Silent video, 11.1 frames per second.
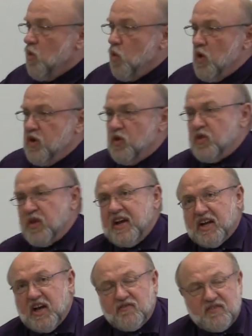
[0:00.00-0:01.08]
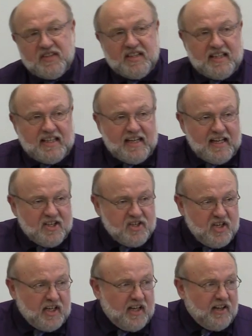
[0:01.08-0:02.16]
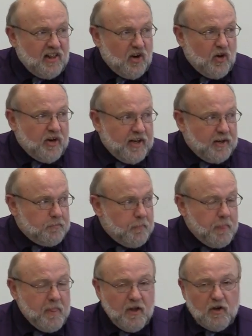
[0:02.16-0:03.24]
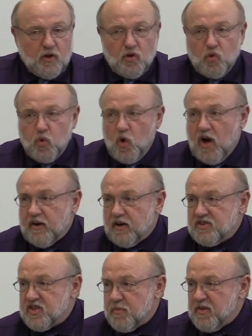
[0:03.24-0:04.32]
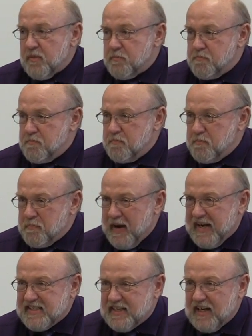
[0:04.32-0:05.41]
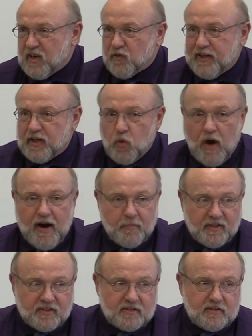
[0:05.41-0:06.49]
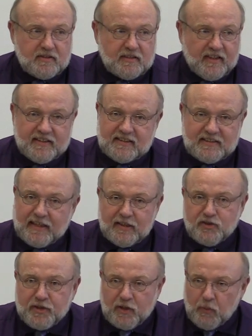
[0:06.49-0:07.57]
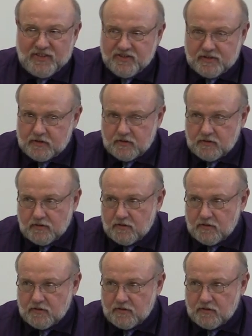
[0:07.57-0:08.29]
When you think of teaching and learning, what are some of the basic requirements? Now, this is not a trick question.